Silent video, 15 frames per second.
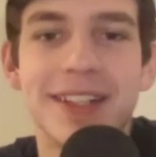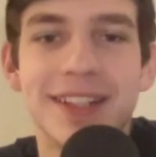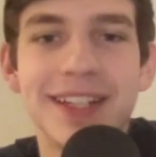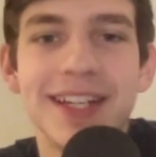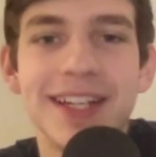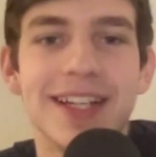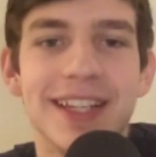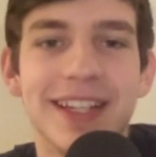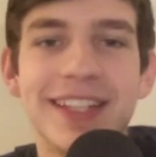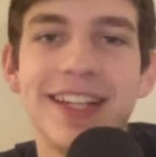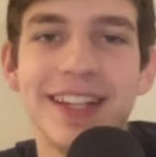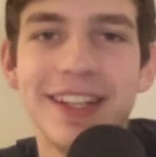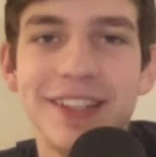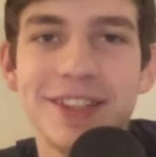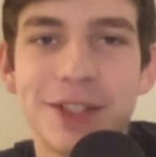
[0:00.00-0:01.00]
Yeah,
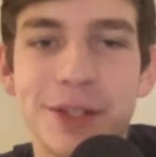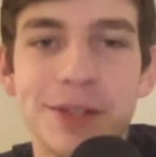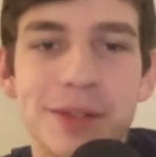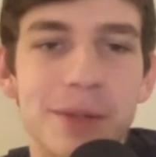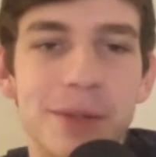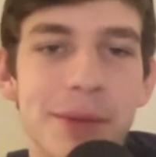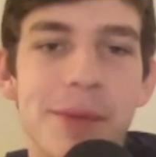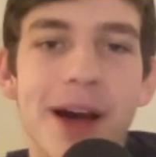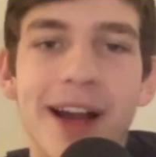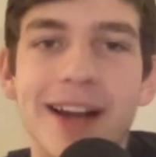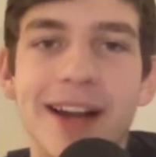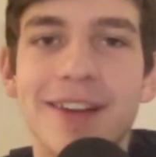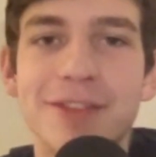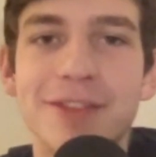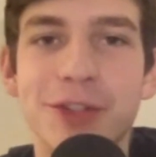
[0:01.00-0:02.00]
it is good to be back
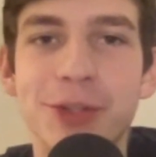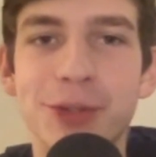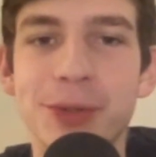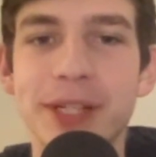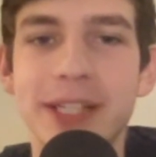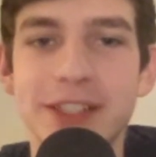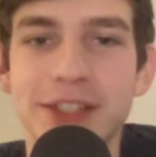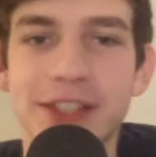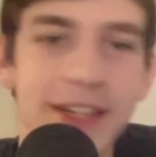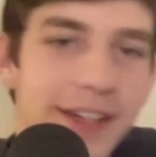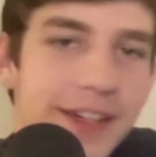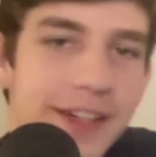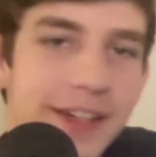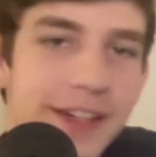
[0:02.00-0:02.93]
after 2 weeks, you know?